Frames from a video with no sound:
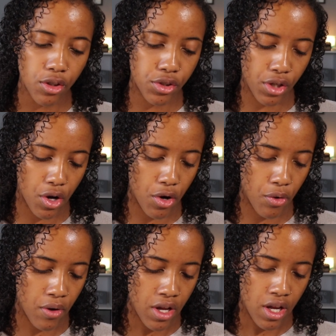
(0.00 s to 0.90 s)

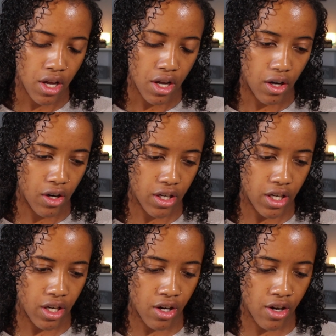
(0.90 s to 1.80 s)
So on
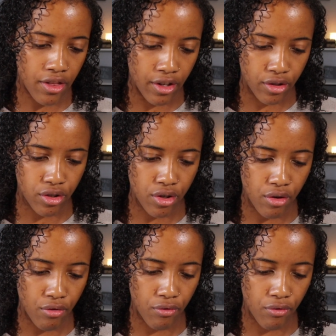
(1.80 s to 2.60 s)
here, there's 2,